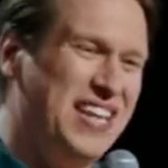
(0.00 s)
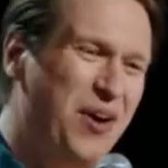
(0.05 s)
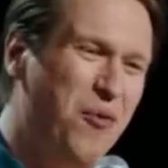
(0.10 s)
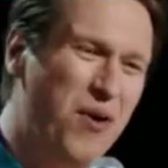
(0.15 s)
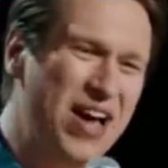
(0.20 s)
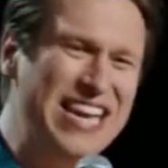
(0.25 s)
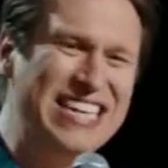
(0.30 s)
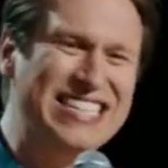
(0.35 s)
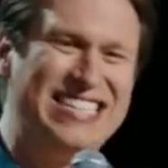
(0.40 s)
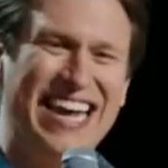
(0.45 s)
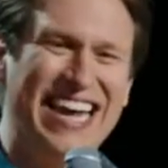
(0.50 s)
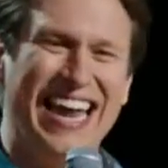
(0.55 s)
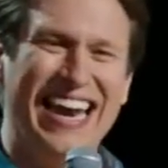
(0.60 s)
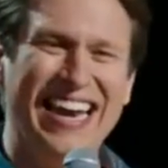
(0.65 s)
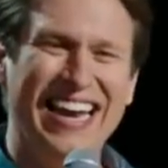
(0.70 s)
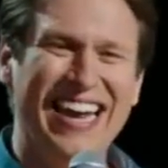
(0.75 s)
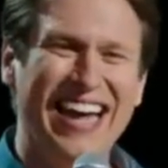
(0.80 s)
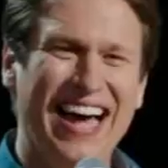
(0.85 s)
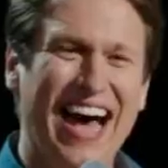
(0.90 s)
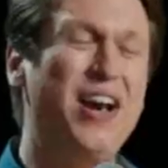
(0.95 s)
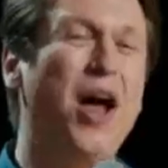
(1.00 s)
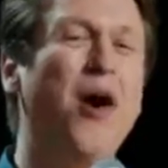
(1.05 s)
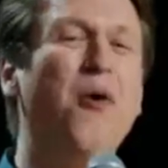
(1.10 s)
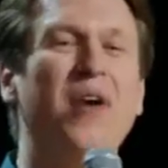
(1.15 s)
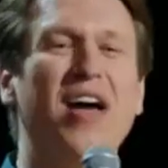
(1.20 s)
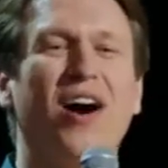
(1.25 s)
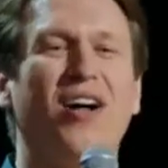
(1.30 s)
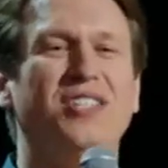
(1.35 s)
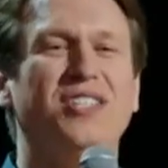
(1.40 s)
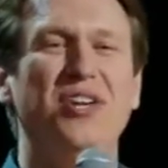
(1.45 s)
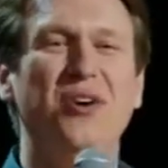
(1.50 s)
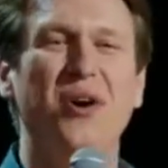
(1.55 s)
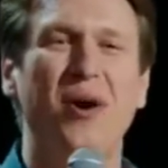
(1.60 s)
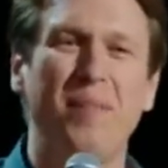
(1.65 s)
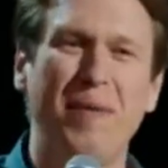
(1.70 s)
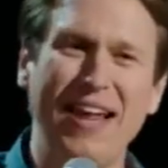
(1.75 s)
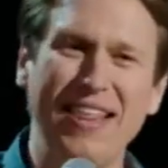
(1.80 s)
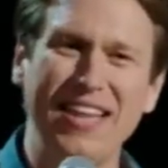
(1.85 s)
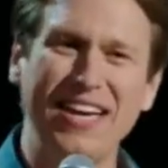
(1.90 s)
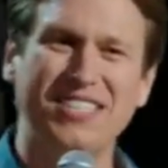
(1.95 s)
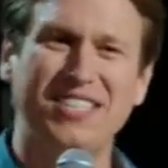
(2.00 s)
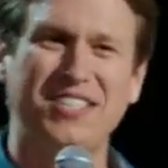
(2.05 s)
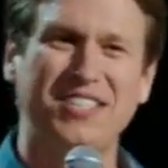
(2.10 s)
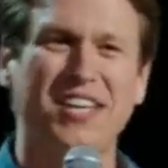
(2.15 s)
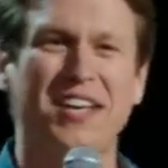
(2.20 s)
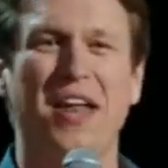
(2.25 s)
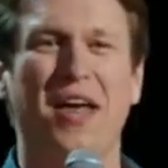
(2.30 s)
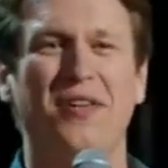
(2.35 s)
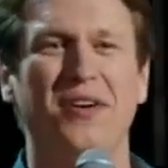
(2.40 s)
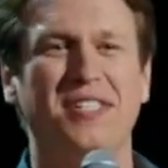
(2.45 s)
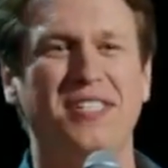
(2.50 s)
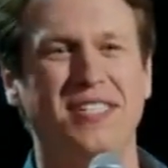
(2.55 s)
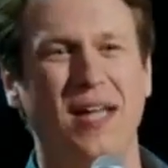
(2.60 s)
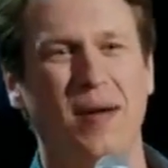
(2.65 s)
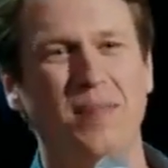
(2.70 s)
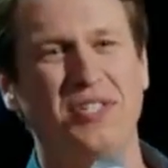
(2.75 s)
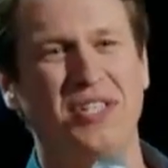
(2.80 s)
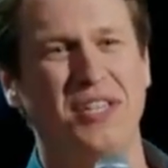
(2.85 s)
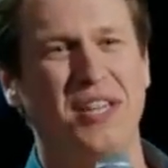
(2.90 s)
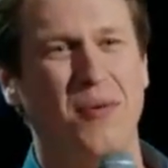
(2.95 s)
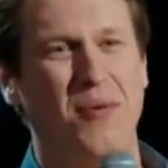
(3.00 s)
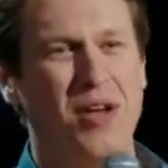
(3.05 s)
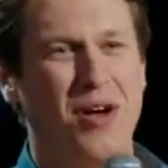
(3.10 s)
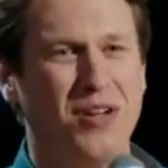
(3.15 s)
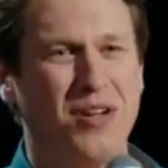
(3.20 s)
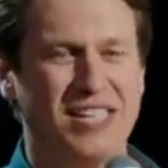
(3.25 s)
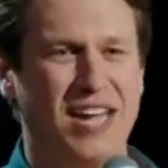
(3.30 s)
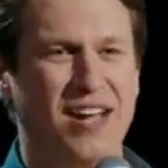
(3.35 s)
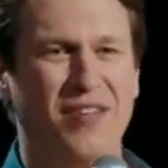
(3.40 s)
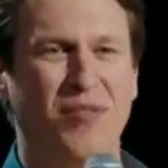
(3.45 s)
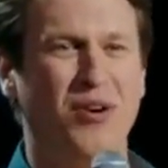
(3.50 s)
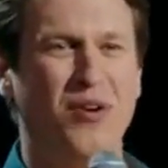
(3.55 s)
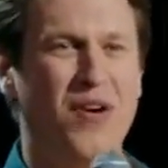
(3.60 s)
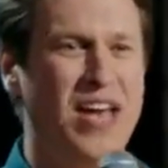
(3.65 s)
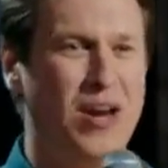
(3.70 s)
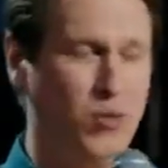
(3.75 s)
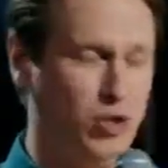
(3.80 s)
what is it? I know we all do it, but I think it's just another assumption that we all take for granted. We're